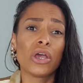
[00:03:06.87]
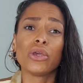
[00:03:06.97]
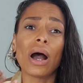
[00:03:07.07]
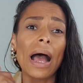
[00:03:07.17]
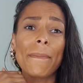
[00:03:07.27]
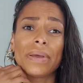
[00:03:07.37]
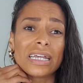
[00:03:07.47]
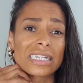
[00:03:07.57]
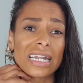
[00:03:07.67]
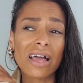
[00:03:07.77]
You're happy
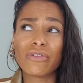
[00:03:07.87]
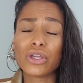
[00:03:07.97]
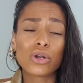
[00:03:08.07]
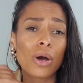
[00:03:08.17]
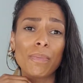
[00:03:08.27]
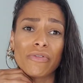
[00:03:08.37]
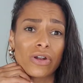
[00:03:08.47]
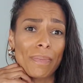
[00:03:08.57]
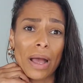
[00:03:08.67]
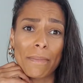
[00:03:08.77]
as Larry. You're not bothered
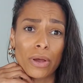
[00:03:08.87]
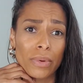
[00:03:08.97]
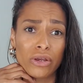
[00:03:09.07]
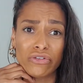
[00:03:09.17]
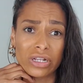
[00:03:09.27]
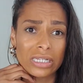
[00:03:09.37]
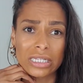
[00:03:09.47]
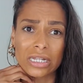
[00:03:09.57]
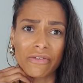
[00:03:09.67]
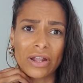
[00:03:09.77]
about promotions and
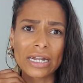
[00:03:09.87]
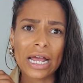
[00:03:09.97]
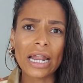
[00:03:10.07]
stuff like that.